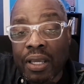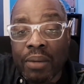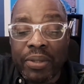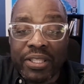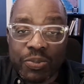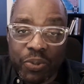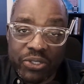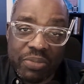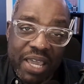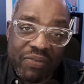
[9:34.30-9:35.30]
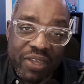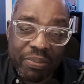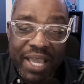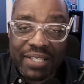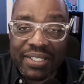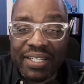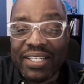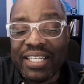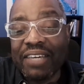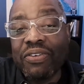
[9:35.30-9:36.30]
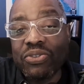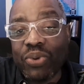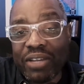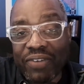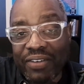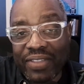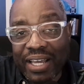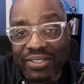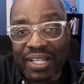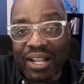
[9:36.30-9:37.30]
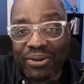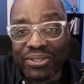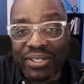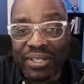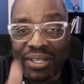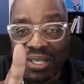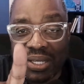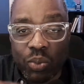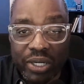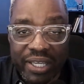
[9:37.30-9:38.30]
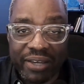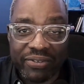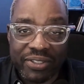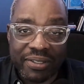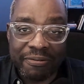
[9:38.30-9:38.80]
but this person may have the capacity to give you $25,000 in one gift.